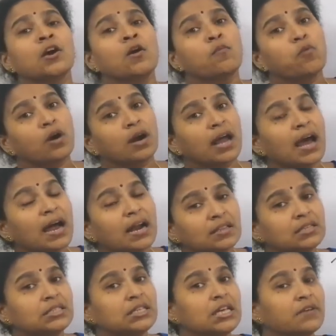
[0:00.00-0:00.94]
What are
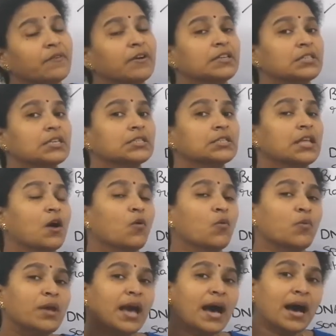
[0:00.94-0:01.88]
the sequences now
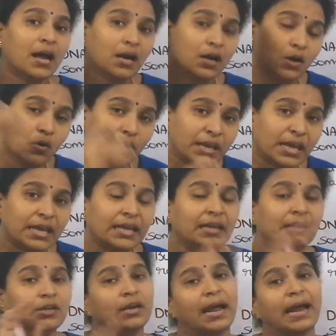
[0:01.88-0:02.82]
we are
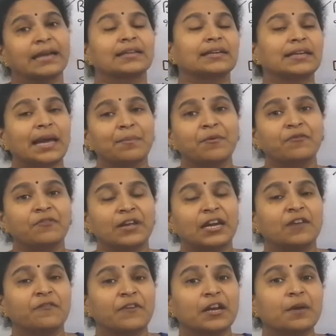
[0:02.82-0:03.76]
looking at the time of
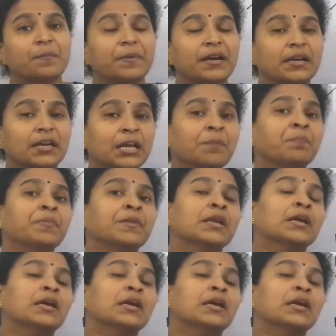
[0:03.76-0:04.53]
DNA fingerprinting?